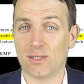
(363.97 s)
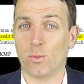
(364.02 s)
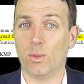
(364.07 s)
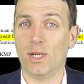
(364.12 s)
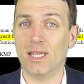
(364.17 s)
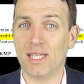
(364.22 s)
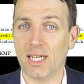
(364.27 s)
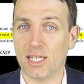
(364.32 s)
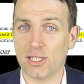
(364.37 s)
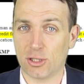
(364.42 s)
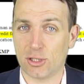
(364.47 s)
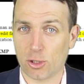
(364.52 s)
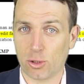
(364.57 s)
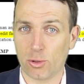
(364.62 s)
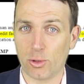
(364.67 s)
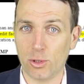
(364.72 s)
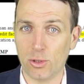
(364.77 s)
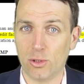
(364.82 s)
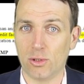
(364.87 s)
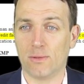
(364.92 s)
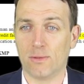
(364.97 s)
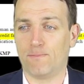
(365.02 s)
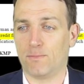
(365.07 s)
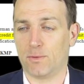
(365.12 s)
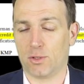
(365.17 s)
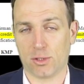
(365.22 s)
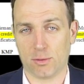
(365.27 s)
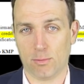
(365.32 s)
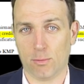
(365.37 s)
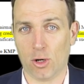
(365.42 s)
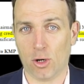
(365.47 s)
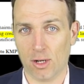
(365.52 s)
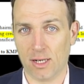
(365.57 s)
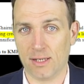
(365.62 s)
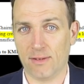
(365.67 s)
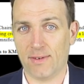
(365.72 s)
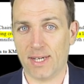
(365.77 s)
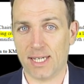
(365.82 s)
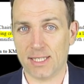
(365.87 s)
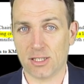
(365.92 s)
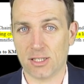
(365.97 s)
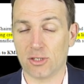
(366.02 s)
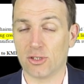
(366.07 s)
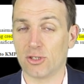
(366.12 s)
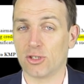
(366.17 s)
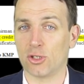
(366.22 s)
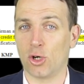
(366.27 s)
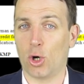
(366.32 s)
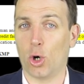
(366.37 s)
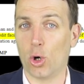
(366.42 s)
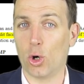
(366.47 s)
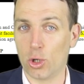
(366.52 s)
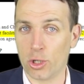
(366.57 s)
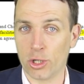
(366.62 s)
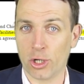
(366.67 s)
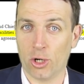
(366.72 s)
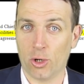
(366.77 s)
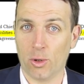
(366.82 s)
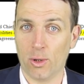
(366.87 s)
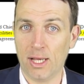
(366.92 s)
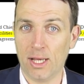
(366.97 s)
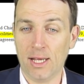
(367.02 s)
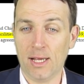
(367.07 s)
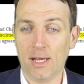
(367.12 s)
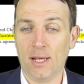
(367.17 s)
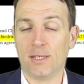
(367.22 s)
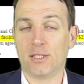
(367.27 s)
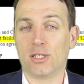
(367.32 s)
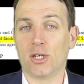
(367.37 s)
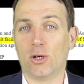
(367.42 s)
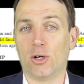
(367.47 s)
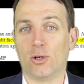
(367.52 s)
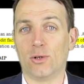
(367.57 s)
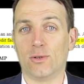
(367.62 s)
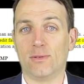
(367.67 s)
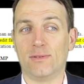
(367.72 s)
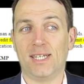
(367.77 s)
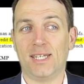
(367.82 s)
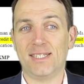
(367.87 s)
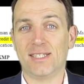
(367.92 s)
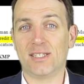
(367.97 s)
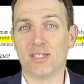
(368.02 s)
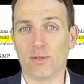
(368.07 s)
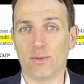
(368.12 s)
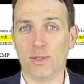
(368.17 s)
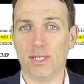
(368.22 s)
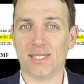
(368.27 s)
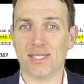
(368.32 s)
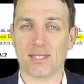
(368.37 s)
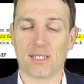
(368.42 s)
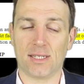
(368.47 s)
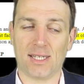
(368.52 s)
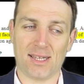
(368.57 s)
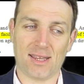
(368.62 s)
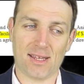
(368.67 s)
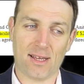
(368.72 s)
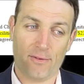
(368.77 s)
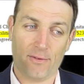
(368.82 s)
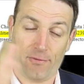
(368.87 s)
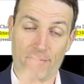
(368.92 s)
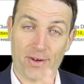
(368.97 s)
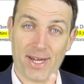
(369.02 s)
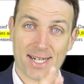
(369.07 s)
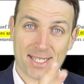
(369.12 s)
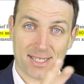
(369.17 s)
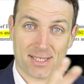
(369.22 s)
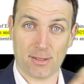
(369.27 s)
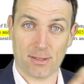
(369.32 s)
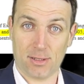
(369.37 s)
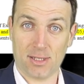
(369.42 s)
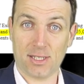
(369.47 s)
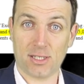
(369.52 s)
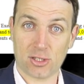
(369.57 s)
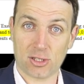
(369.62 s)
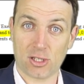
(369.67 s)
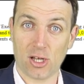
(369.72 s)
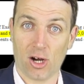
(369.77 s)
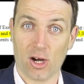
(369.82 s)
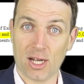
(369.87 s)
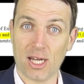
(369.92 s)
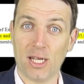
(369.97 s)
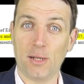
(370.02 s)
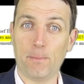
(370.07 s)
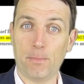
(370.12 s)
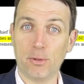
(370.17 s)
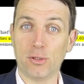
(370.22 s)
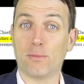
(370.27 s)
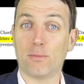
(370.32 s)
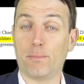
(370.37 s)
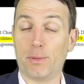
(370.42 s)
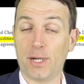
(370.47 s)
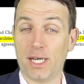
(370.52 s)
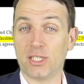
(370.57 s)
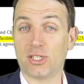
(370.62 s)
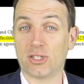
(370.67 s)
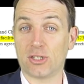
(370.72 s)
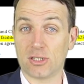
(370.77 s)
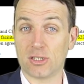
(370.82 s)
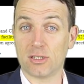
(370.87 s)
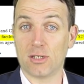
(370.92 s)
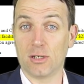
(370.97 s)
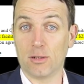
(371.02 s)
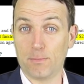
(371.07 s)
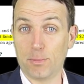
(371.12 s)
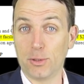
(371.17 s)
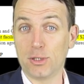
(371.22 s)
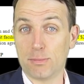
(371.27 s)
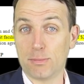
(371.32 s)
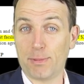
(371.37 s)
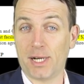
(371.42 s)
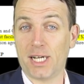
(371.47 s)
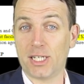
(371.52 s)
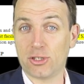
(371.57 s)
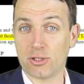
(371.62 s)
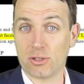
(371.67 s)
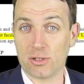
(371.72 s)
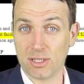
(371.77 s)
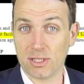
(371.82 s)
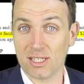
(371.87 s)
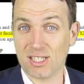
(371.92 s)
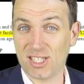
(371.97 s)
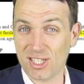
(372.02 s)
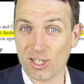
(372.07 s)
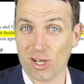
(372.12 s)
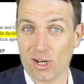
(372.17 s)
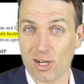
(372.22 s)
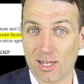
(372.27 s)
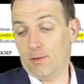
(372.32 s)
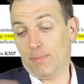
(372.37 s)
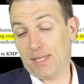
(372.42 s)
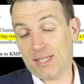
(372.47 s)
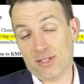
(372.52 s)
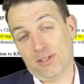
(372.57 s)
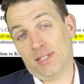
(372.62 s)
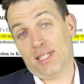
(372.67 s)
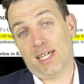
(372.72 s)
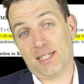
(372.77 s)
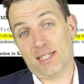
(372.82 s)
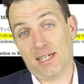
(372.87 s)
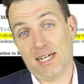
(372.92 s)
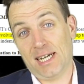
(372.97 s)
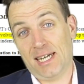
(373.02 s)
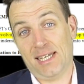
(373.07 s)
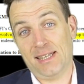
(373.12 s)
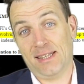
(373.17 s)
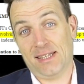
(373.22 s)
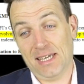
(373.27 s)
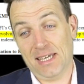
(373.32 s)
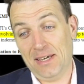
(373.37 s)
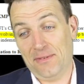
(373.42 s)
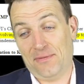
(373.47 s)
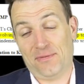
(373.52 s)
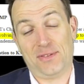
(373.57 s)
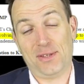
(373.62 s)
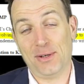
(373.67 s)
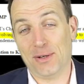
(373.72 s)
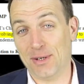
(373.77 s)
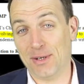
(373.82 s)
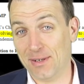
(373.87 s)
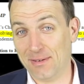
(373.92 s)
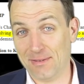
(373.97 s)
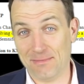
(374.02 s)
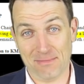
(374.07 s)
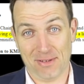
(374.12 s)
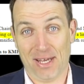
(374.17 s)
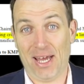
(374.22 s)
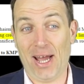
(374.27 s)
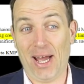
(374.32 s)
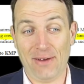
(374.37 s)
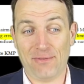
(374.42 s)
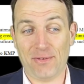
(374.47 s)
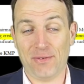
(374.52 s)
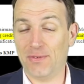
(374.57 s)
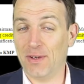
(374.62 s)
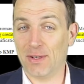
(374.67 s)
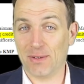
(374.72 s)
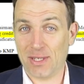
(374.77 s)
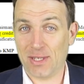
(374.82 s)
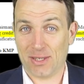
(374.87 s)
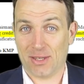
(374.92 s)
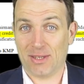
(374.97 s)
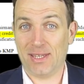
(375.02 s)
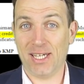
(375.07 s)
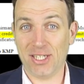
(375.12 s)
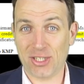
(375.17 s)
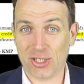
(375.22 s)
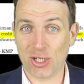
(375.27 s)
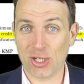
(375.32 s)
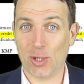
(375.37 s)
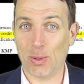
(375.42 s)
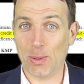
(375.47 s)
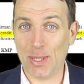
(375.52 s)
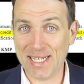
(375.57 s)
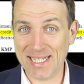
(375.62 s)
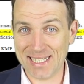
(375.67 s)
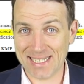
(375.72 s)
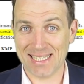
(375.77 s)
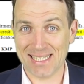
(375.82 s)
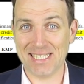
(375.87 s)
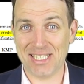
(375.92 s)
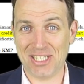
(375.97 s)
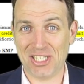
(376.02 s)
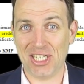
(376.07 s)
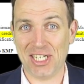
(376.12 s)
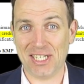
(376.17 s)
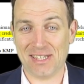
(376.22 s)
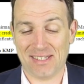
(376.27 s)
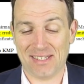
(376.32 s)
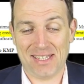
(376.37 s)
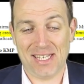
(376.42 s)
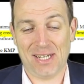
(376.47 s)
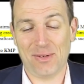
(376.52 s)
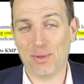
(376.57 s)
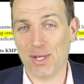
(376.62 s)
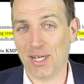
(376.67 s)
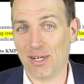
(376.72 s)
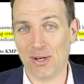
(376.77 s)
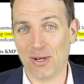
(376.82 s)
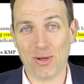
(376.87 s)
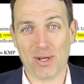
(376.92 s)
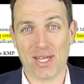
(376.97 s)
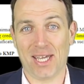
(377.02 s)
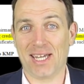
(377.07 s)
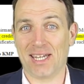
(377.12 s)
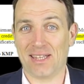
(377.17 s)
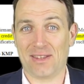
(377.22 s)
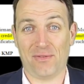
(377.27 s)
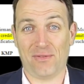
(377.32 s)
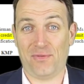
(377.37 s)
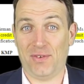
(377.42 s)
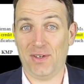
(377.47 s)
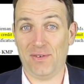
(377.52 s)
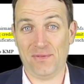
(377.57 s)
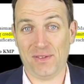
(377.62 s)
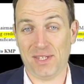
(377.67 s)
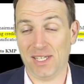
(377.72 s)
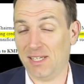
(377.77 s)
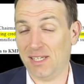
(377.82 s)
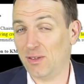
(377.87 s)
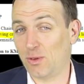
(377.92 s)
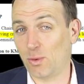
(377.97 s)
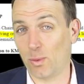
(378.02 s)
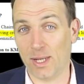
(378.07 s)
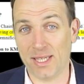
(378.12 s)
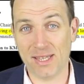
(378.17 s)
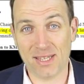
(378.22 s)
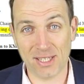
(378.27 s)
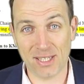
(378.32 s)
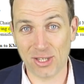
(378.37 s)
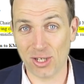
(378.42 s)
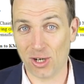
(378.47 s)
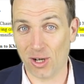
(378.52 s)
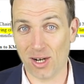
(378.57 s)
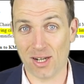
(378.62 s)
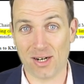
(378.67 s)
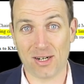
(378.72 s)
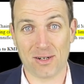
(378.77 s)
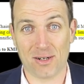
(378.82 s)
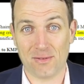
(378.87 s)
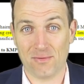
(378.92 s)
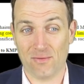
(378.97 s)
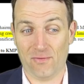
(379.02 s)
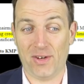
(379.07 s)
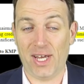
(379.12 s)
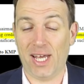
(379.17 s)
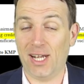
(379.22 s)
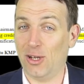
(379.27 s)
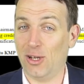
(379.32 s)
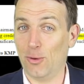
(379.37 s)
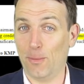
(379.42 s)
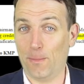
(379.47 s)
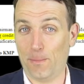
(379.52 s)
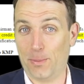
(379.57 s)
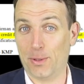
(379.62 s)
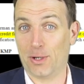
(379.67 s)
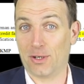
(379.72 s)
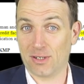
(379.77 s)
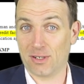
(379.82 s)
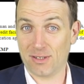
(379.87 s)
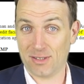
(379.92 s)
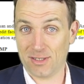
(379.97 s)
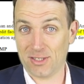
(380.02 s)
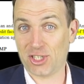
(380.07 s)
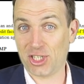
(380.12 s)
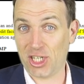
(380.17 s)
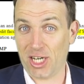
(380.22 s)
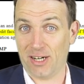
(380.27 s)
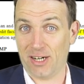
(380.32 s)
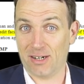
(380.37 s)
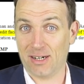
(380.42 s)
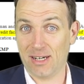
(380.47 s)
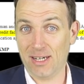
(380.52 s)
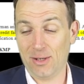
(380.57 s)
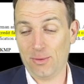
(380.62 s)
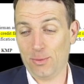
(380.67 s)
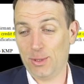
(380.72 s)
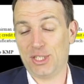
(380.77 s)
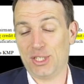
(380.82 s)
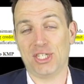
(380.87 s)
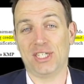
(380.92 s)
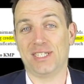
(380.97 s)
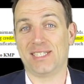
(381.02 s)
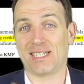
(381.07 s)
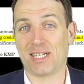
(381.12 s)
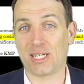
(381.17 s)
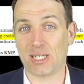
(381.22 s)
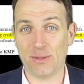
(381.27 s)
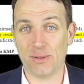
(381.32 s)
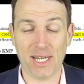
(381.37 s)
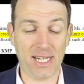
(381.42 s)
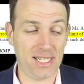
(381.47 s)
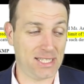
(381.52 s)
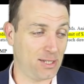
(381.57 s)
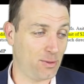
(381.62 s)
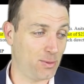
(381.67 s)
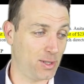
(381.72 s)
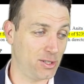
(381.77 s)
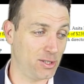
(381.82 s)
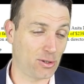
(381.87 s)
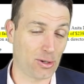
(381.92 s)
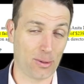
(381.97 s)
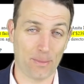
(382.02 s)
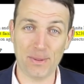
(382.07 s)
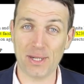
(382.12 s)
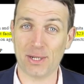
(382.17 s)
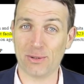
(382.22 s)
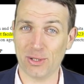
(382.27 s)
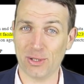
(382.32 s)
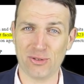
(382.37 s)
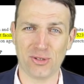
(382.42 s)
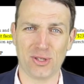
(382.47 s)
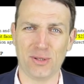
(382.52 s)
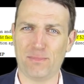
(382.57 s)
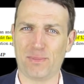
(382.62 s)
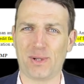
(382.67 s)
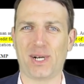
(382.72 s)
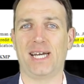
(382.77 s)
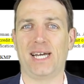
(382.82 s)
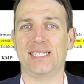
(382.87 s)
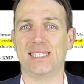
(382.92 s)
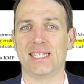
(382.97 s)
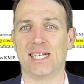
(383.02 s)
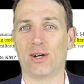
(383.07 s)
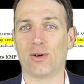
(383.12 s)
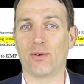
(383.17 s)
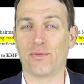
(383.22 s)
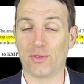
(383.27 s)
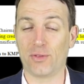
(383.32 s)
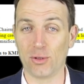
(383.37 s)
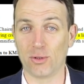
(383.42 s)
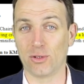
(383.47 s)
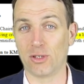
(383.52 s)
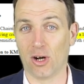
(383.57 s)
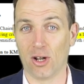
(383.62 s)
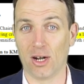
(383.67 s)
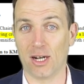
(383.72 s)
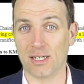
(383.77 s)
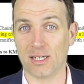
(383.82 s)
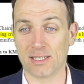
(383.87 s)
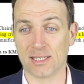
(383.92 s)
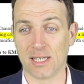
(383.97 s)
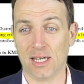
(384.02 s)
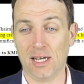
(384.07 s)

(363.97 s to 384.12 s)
Will they screw small investors or no? So that's the risk that affects the stock and put pressure, puts pressure on the stock. But on the other hand, if the everything that they show is legit, then we are looking at a 15 $20 value per share, which is crazy when you compare it to the price now of $2.